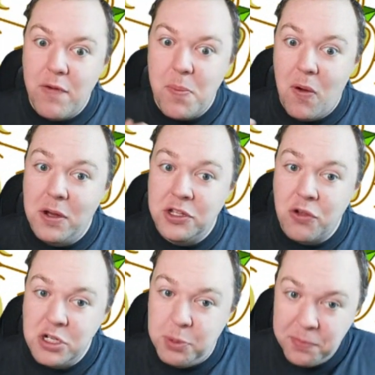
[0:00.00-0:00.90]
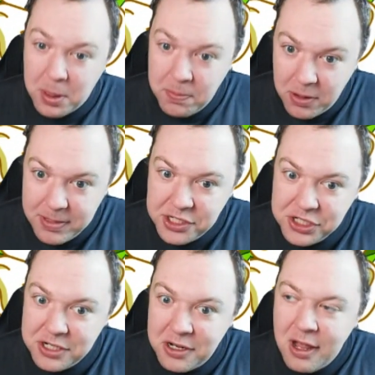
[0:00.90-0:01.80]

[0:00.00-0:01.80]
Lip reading: report is going to be published.